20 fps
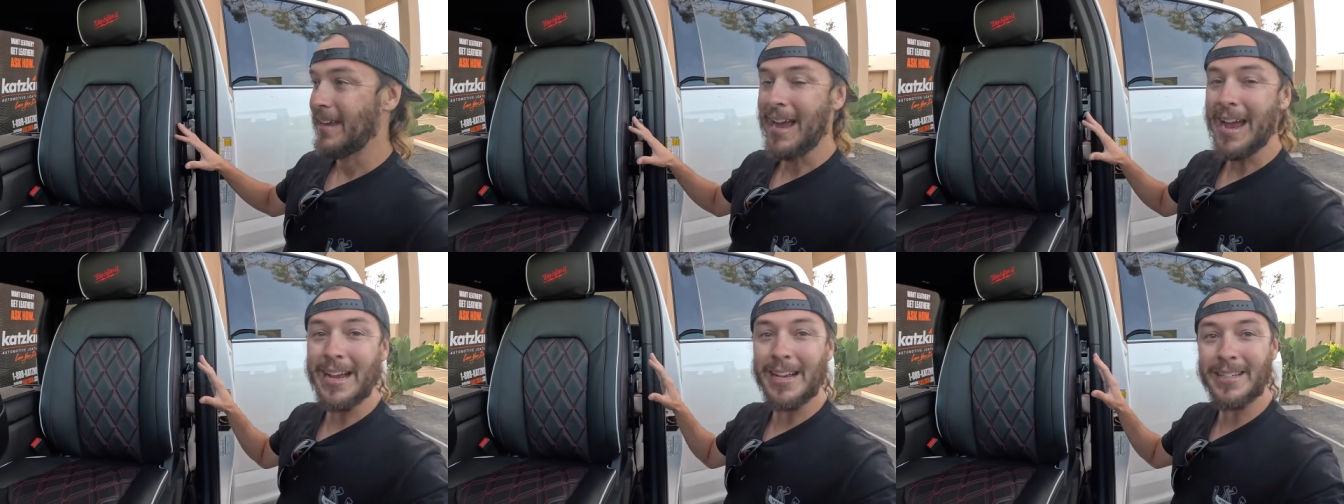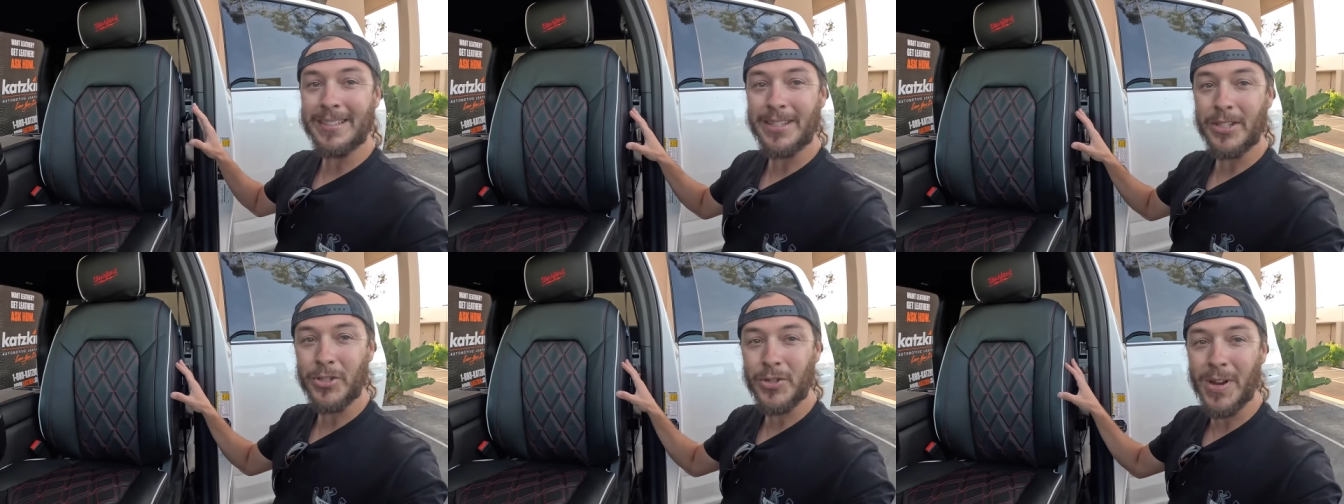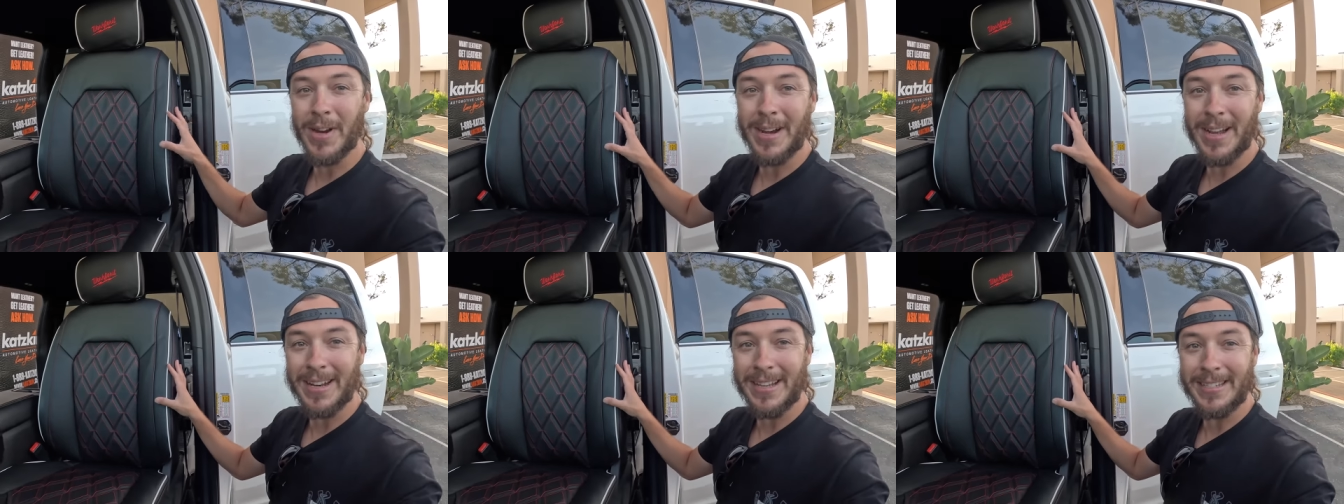As the
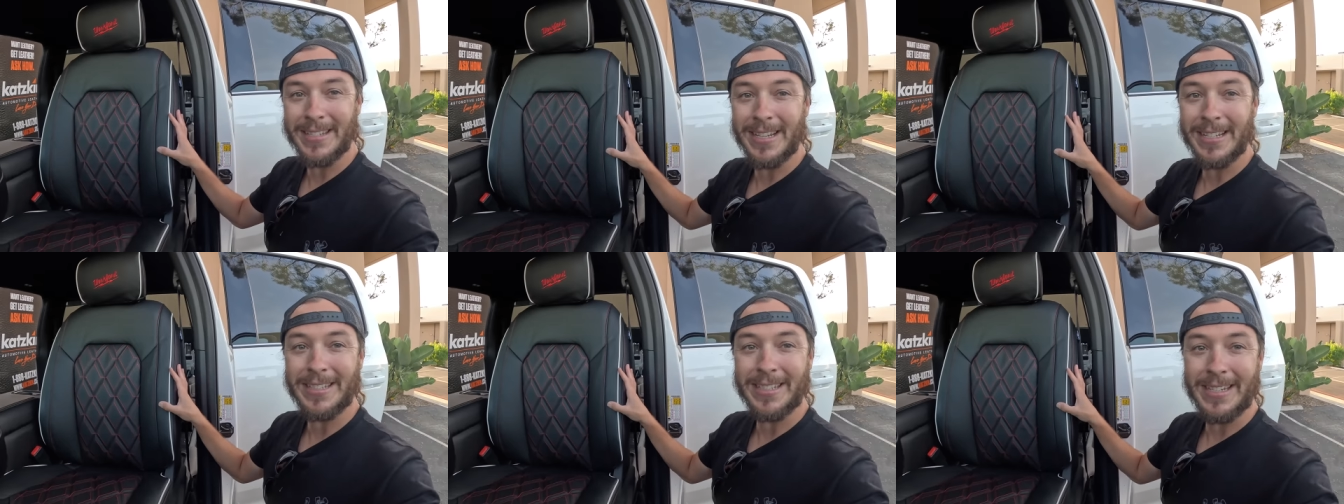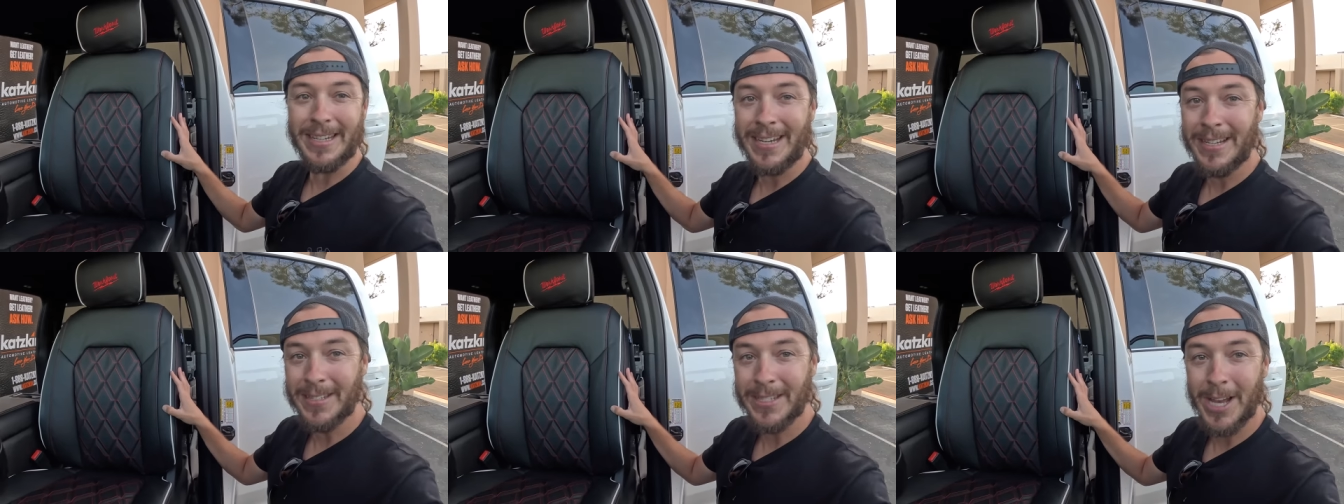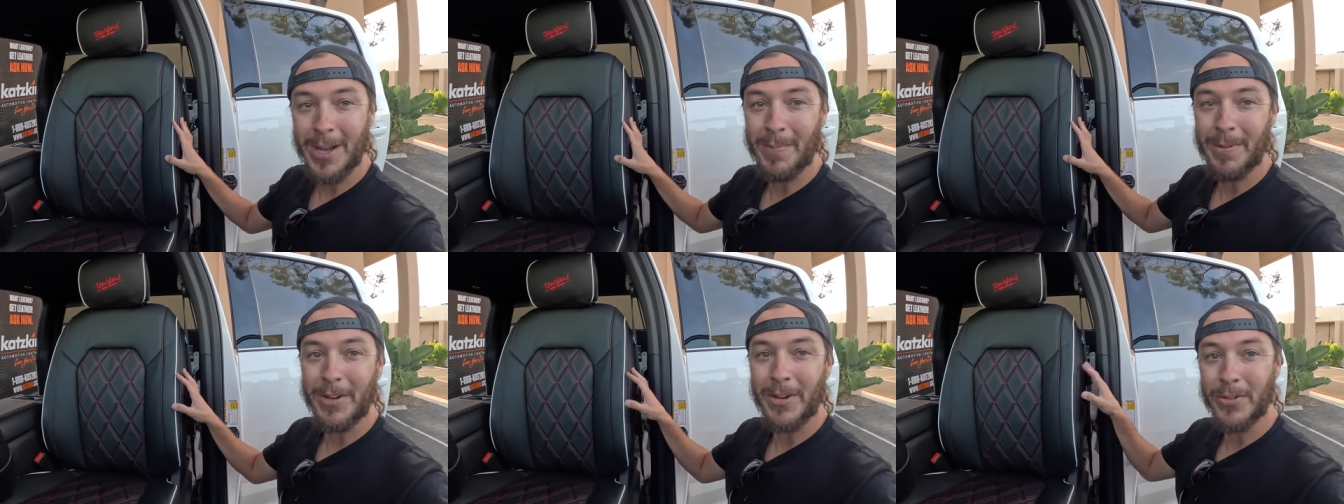truck kind of sits and heats
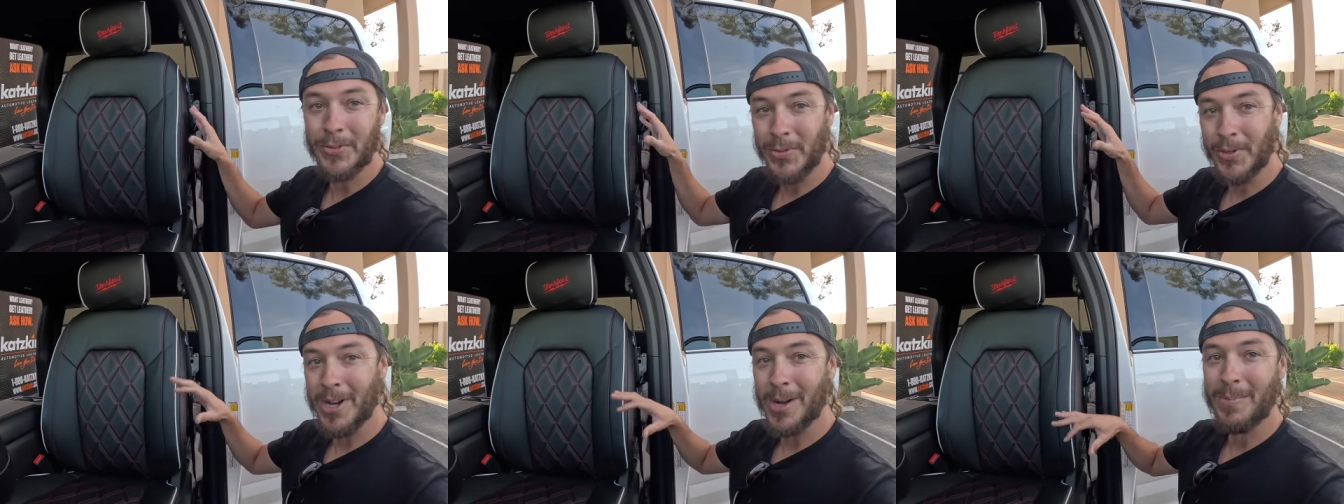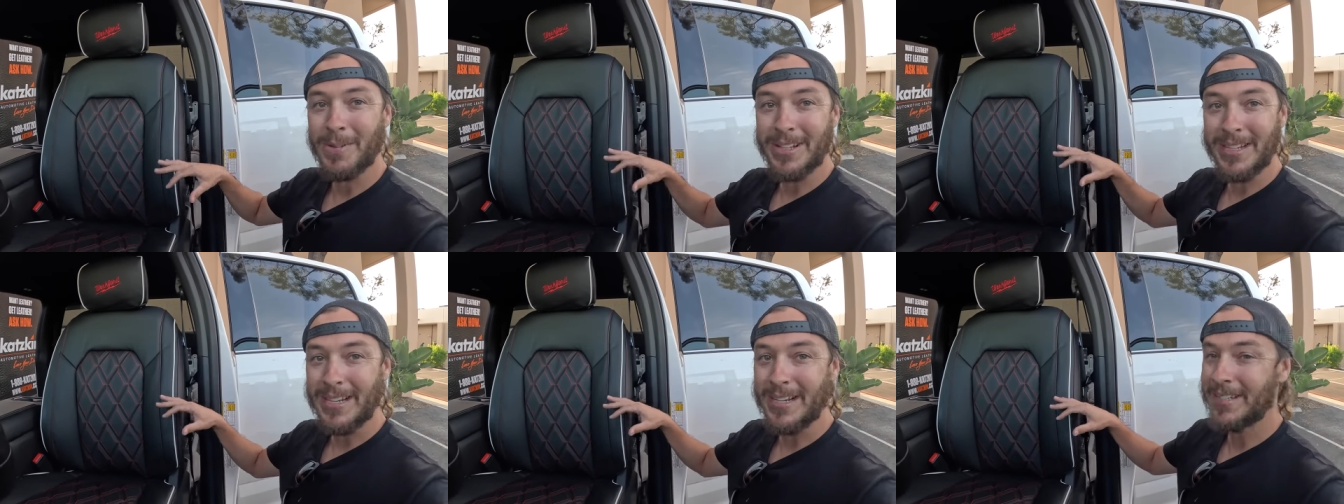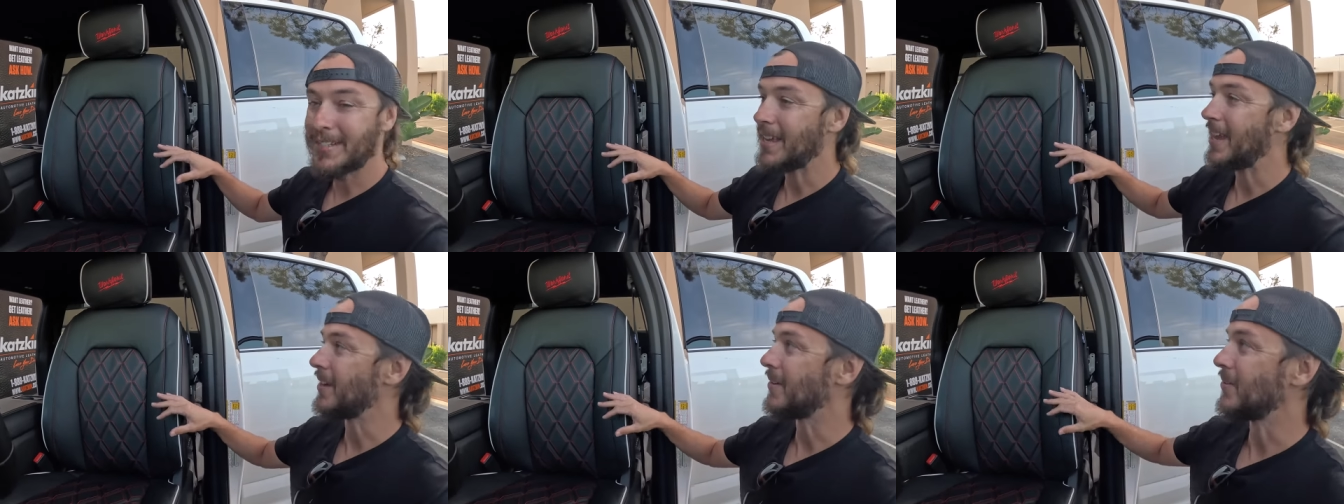up and goes through a couple of
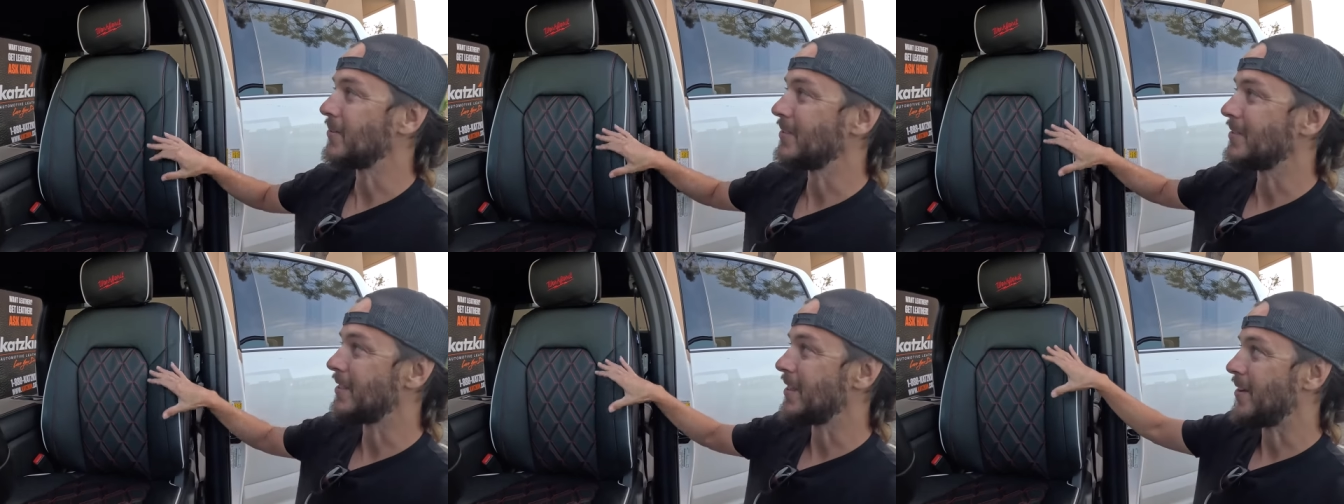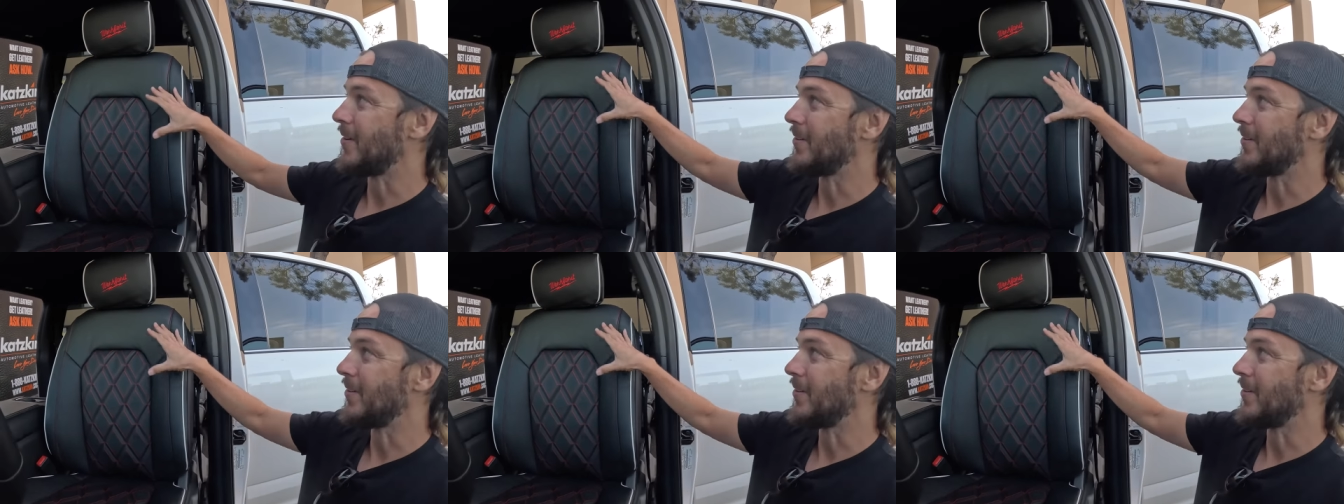heat cycles,